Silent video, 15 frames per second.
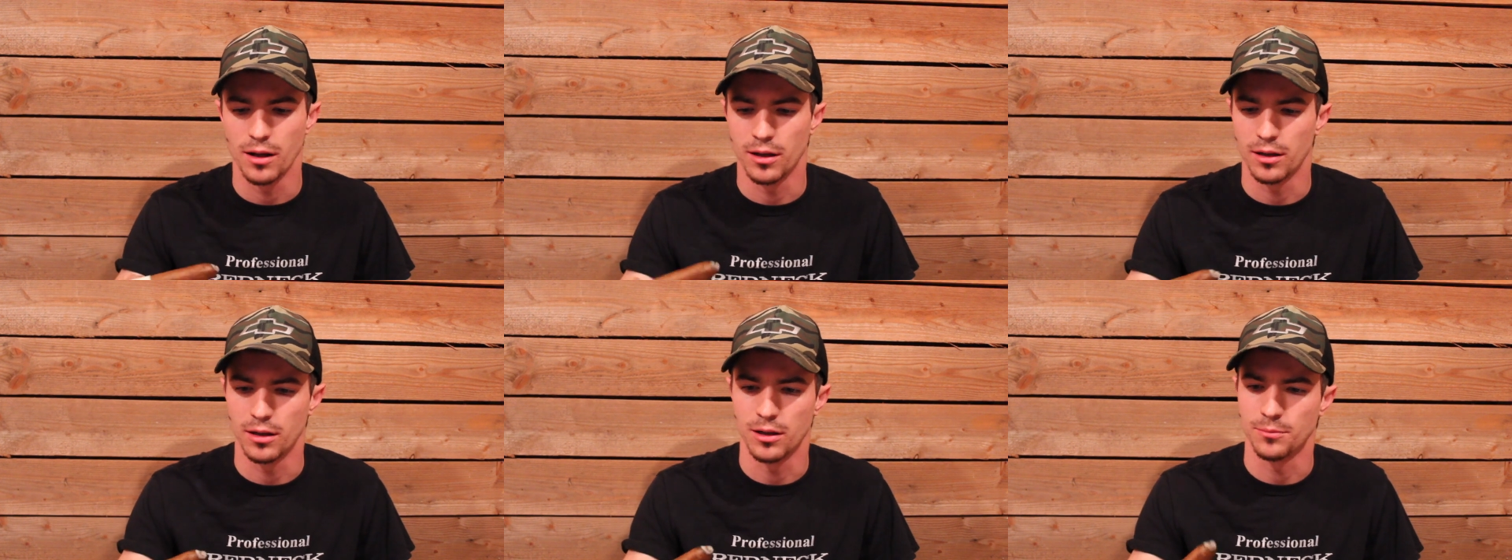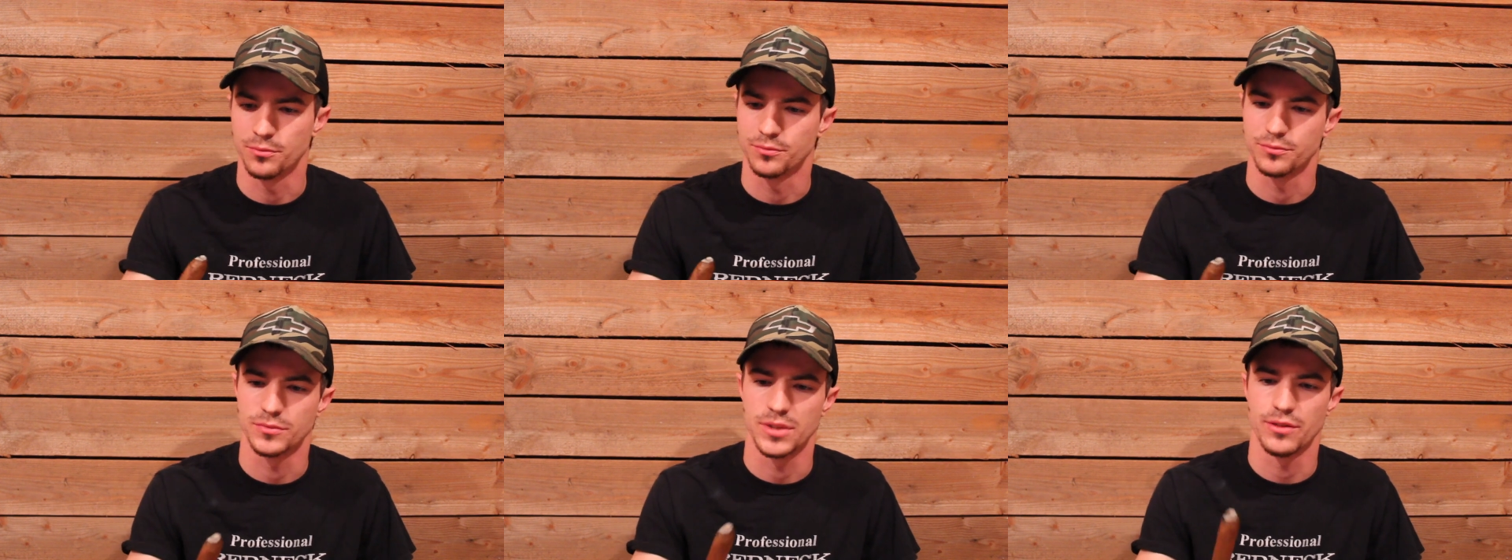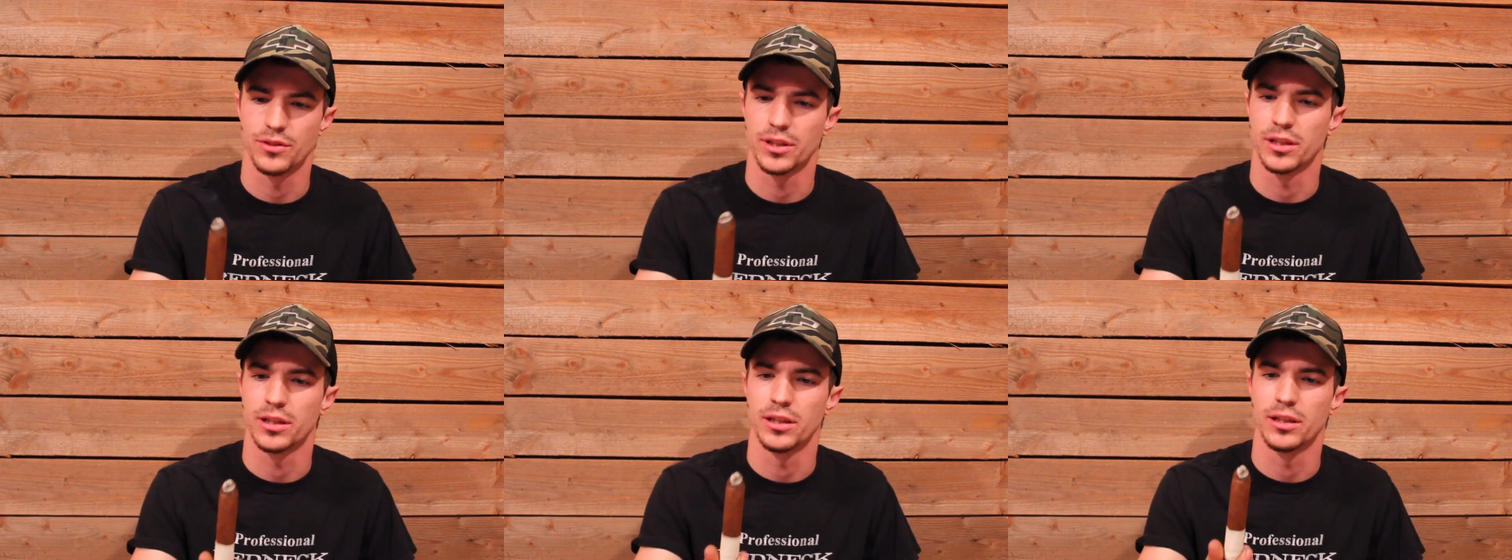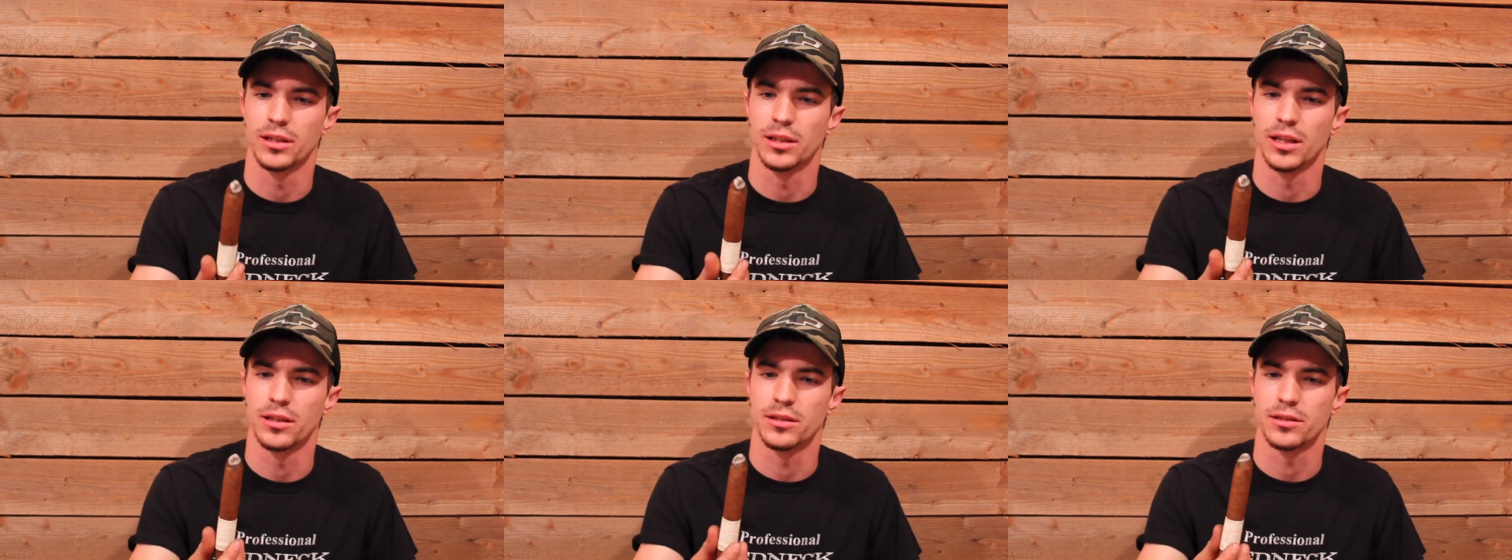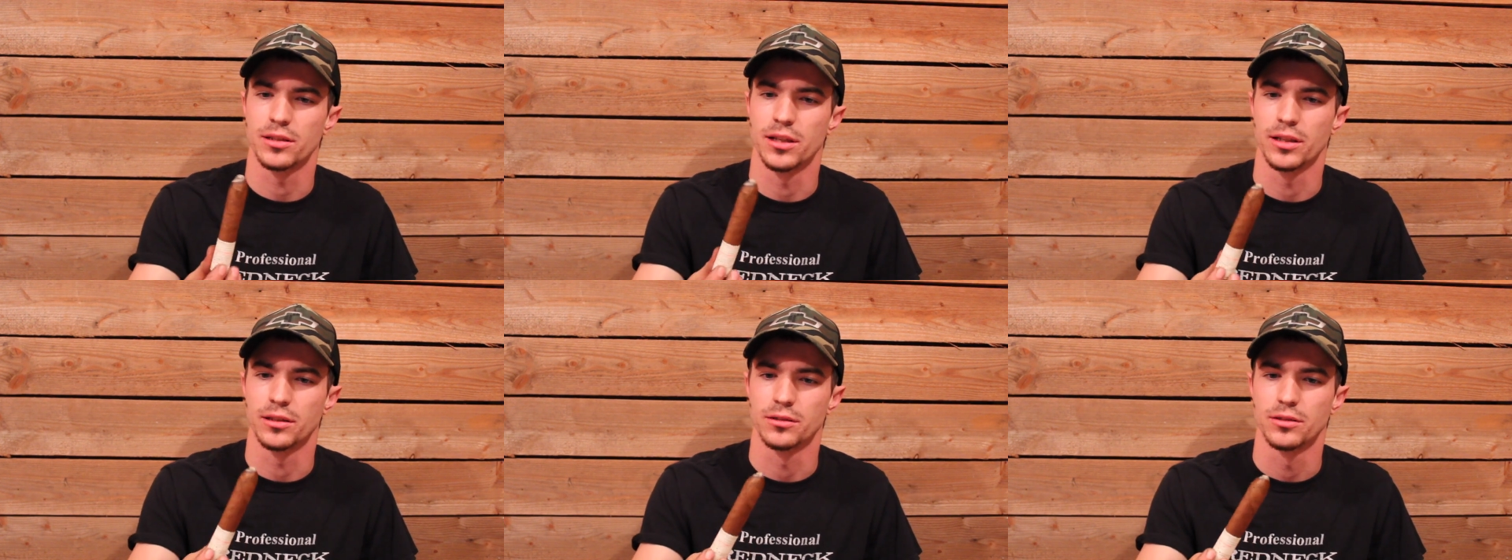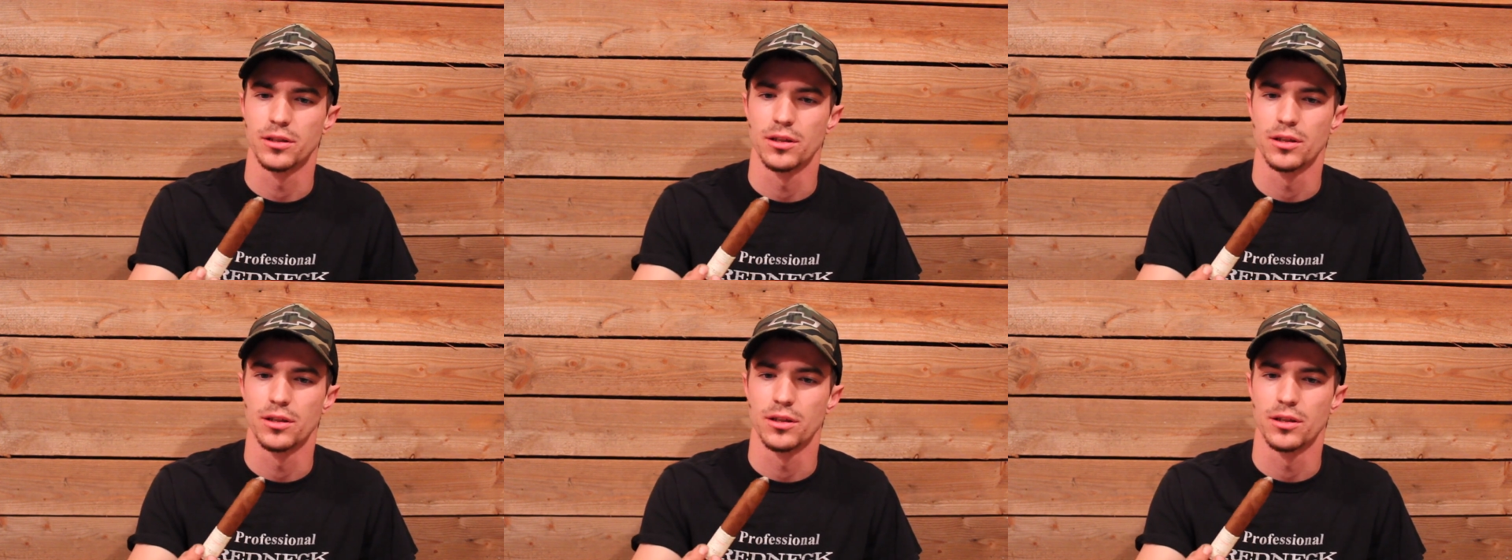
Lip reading: Definitely going to need to let this thing